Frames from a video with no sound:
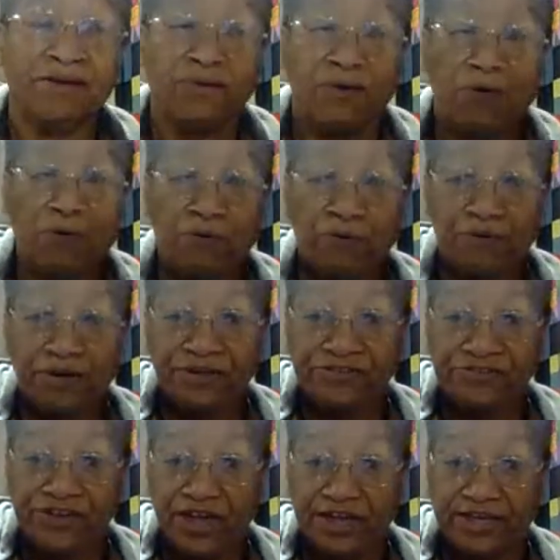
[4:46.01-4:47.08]

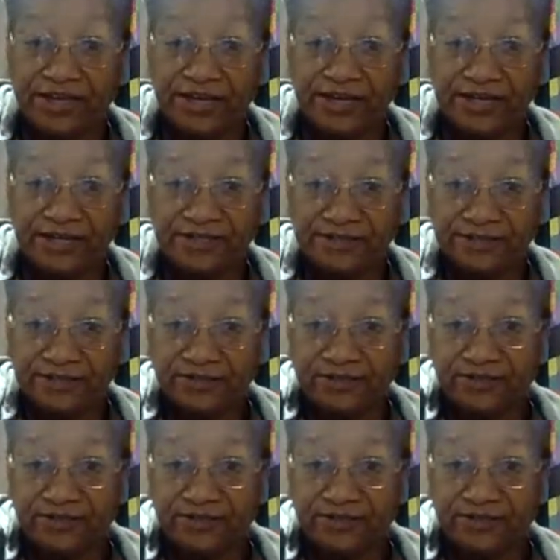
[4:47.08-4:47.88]
orange, I guess.